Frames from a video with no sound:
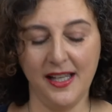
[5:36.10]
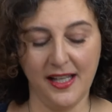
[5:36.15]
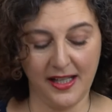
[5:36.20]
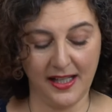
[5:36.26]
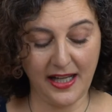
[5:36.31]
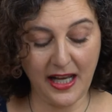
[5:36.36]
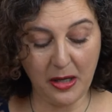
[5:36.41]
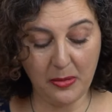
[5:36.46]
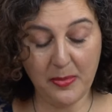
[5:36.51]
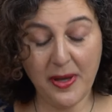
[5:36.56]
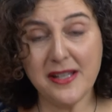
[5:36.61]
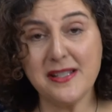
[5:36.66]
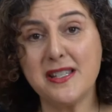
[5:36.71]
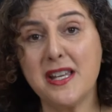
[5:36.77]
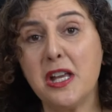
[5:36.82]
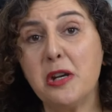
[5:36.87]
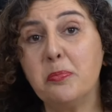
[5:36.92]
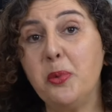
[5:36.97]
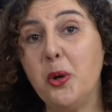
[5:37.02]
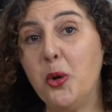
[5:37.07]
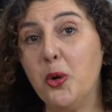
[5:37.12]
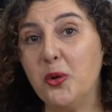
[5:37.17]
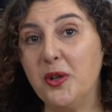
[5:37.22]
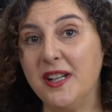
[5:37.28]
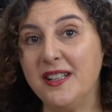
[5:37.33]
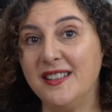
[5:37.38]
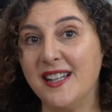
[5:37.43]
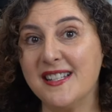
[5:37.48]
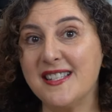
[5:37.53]
Now,
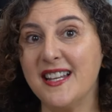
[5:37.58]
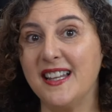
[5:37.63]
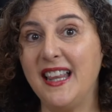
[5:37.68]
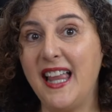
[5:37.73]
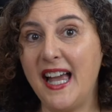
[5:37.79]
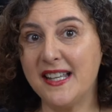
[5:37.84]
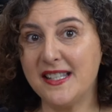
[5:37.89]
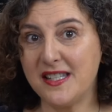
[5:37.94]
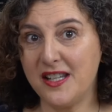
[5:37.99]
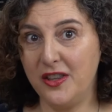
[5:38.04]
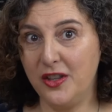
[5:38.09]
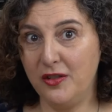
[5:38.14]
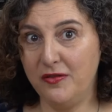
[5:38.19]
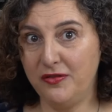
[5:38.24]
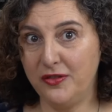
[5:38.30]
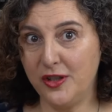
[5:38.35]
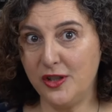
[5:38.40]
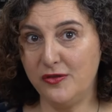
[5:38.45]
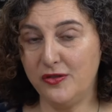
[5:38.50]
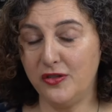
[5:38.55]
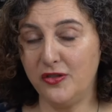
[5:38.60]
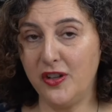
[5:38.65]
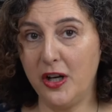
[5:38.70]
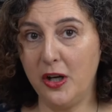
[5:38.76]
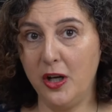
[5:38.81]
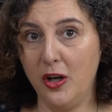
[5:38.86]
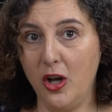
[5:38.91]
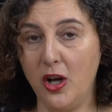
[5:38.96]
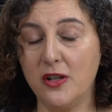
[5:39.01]
mascarpone doesn't last in the fridge for
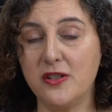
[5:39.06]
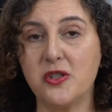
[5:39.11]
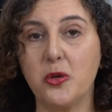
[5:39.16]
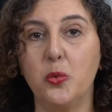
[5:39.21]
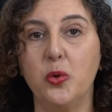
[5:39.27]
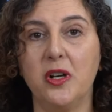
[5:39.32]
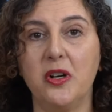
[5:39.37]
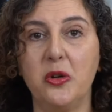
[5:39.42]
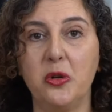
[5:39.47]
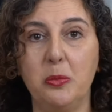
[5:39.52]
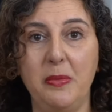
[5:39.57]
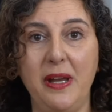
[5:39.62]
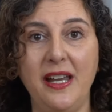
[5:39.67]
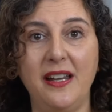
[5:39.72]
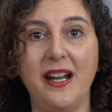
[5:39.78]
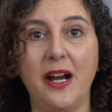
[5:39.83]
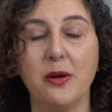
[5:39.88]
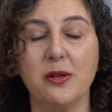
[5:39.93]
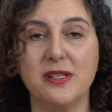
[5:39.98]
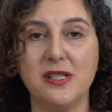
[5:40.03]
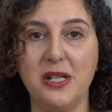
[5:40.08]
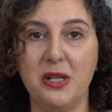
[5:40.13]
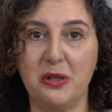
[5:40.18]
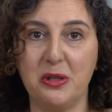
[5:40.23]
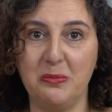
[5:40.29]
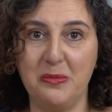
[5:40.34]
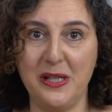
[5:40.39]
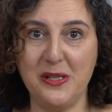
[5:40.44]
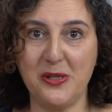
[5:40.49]
very long, so we're going to make our
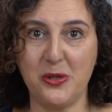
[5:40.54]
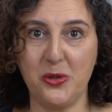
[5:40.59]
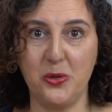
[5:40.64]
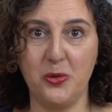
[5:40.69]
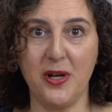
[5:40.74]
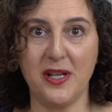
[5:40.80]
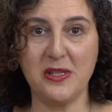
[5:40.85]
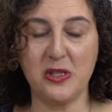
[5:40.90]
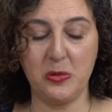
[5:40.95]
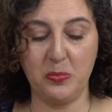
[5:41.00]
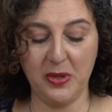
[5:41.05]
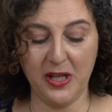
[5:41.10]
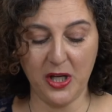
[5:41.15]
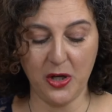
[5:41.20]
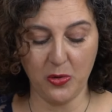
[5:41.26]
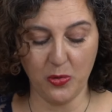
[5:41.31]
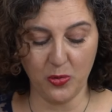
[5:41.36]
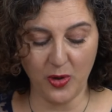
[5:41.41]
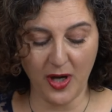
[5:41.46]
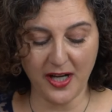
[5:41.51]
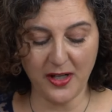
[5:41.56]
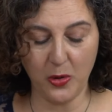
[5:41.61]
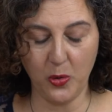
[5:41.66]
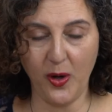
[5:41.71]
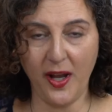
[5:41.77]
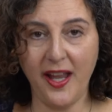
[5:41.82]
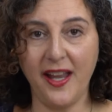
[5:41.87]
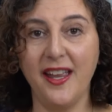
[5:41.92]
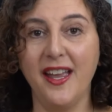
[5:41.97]
tiramisu recipe right
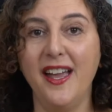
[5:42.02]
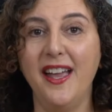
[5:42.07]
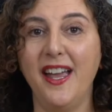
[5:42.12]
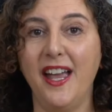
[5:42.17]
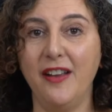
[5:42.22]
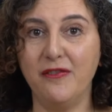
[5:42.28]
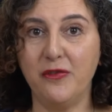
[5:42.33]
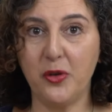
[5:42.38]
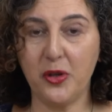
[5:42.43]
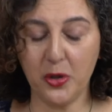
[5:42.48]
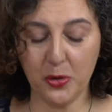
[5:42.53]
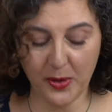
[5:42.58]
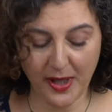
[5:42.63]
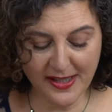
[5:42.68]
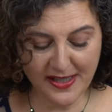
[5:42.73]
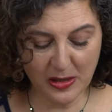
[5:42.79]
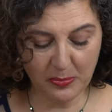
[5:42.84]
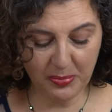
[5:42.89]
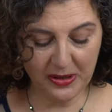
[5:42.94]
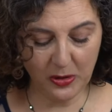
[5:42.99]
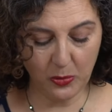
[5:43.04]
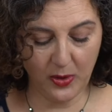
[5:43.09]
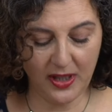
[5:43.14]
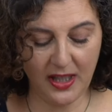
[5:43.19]
away. And for the recipe, we